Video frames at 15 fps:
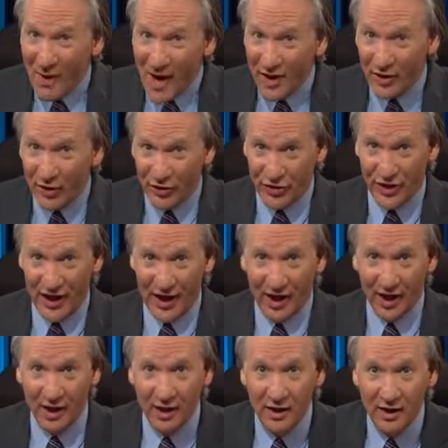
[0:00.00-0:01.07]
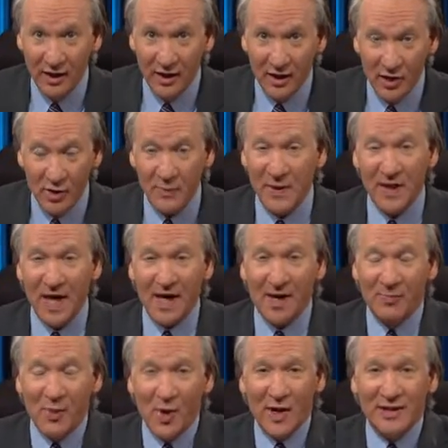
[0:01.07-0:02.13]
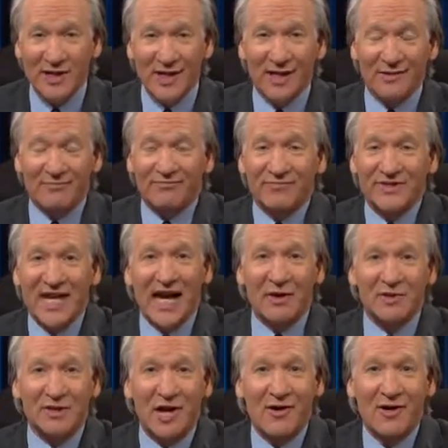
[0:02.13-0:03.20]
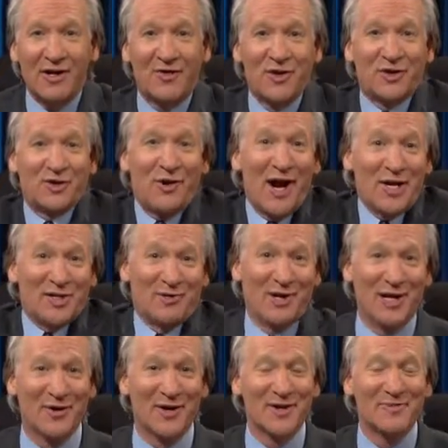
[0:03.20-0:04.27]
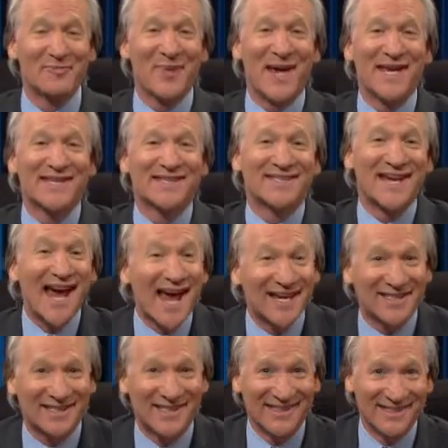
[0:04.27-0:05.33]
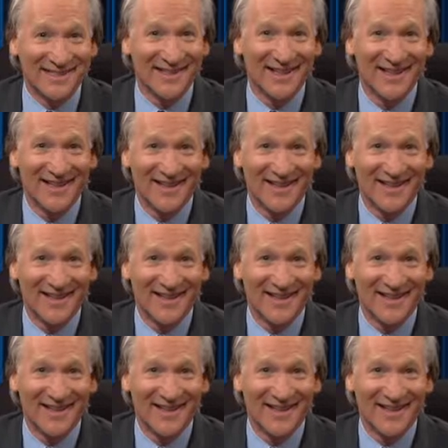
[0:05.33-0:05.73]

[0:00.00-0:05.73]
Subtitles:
model thing. It would be like appointing a secretary of the Treasury who didn't pay his taxes.